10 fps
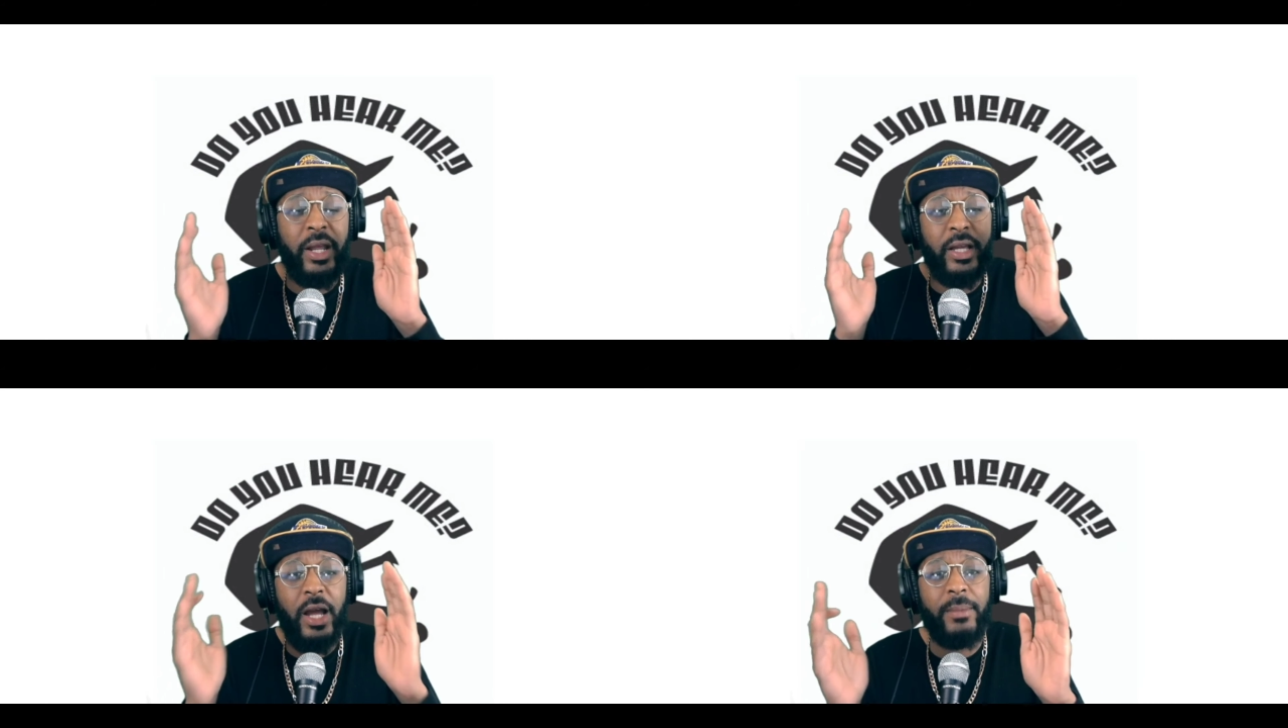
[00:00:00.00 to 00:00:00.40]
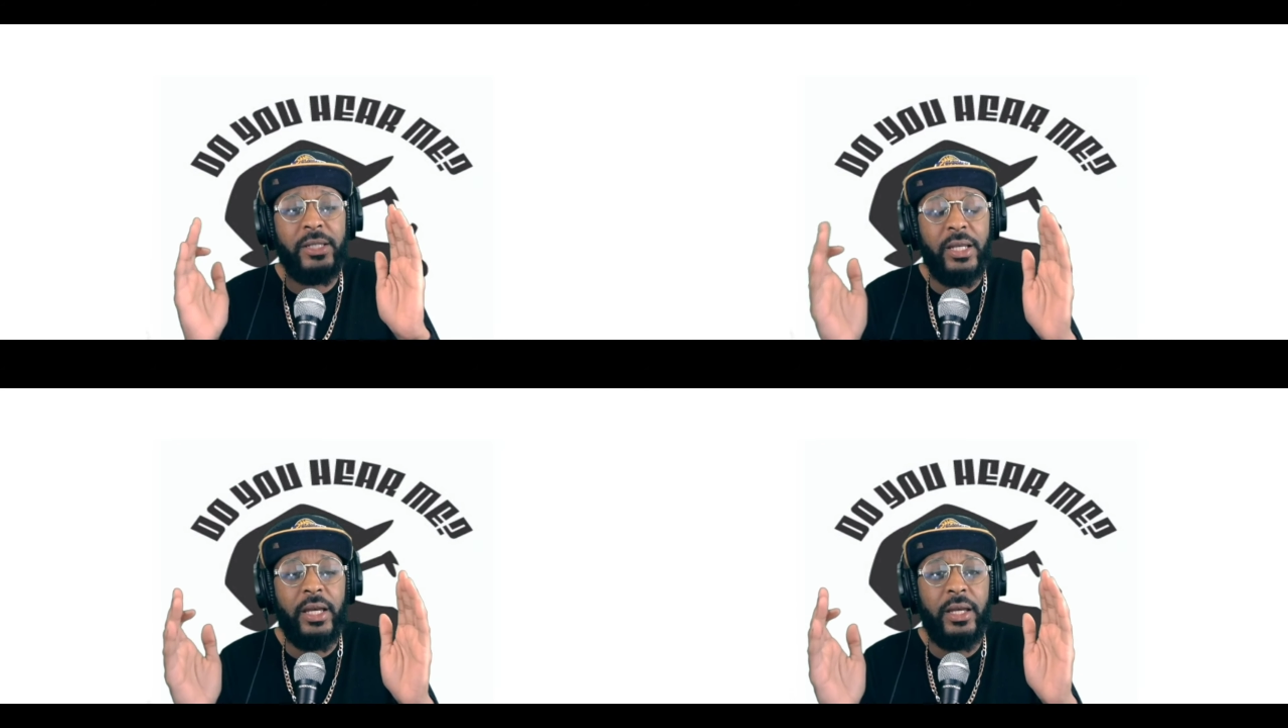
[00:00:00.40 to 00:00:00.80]
it comes
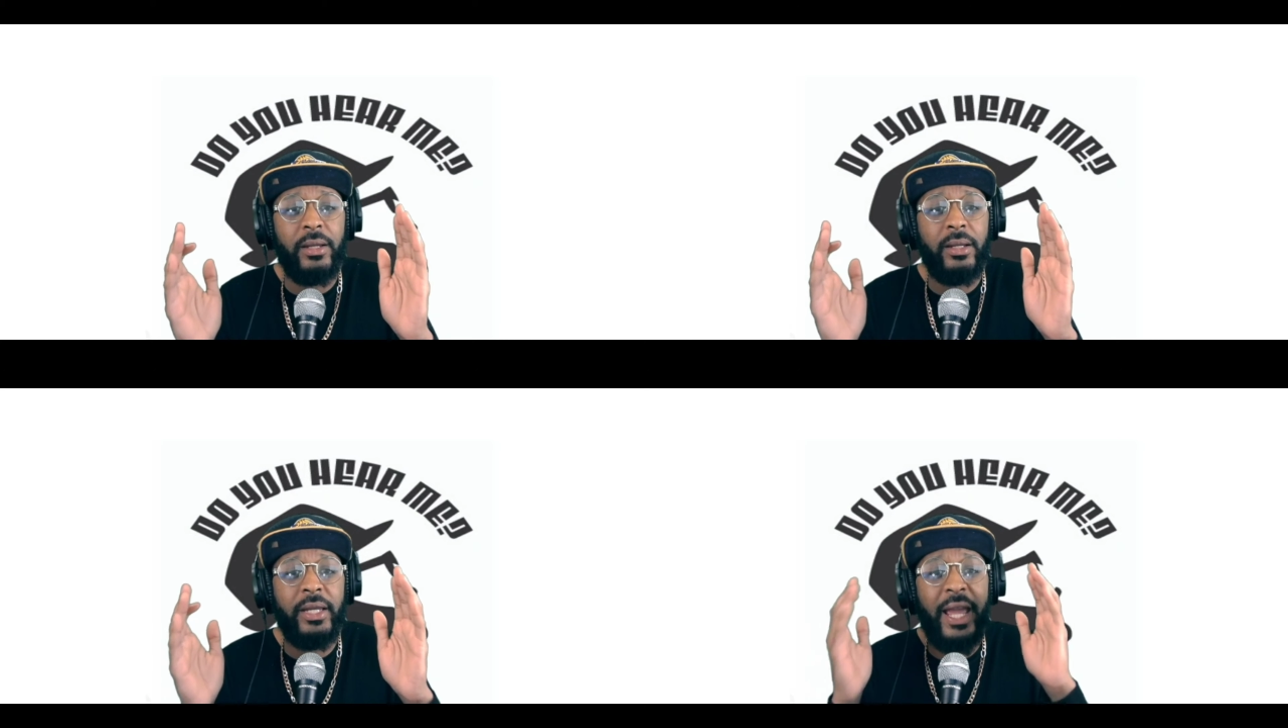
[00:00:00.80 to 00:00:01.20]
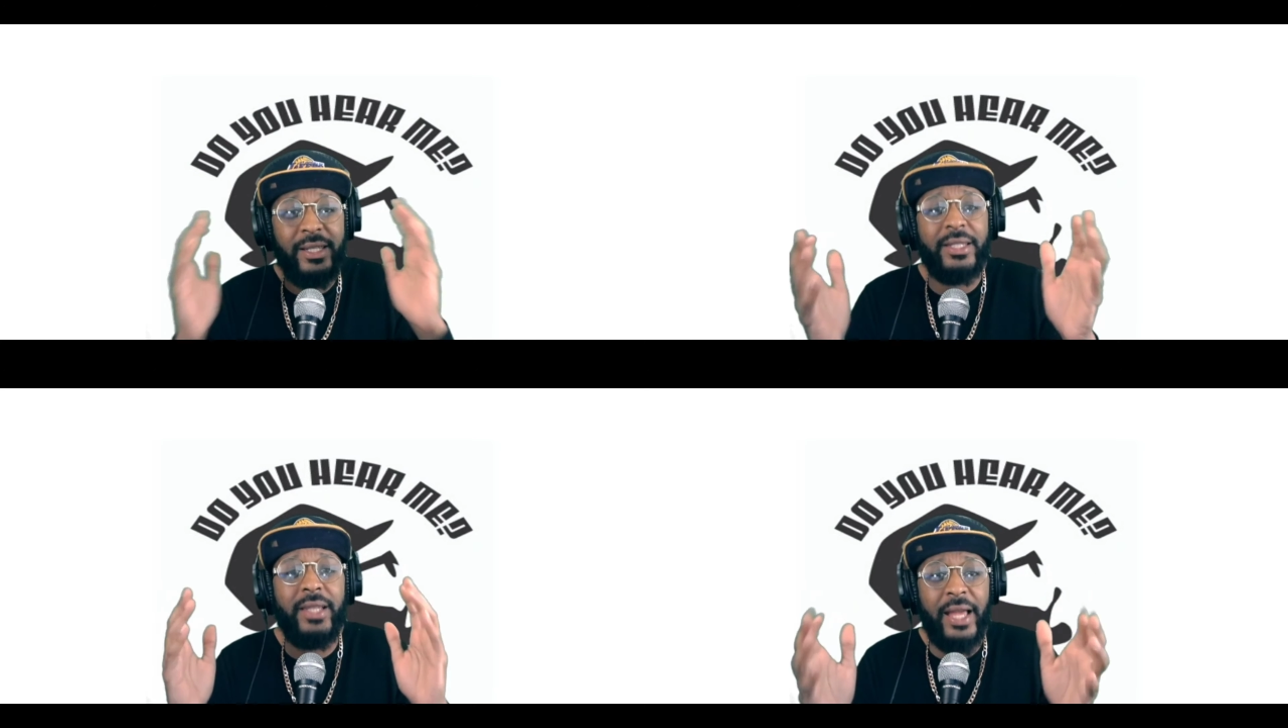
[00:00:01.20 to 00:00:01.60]
to
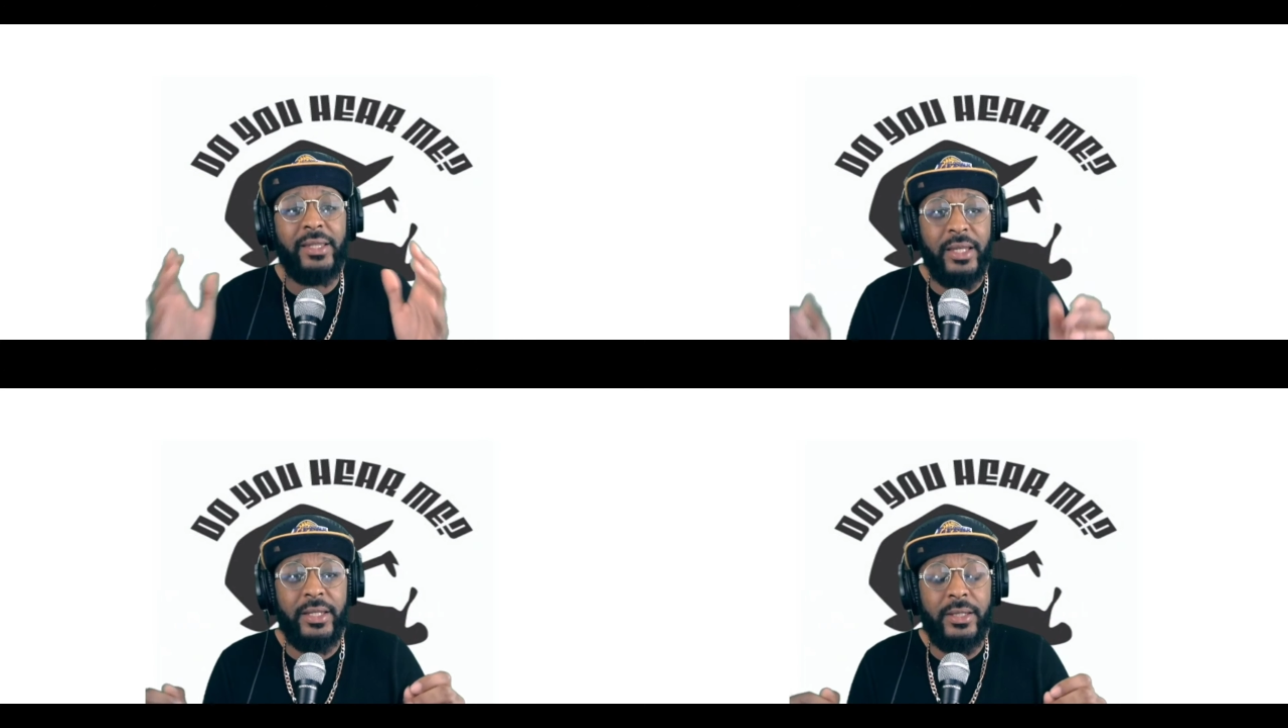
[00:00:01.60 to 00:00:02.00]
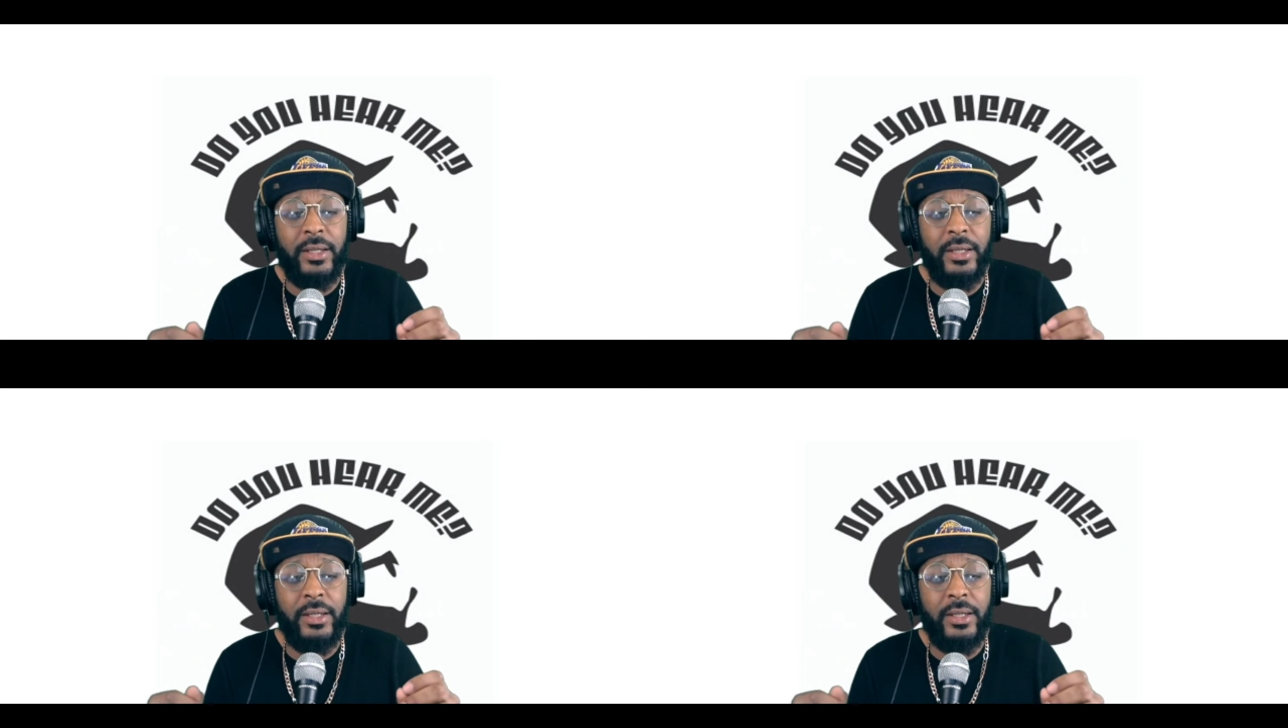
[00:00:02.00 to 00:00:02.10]
cases like this.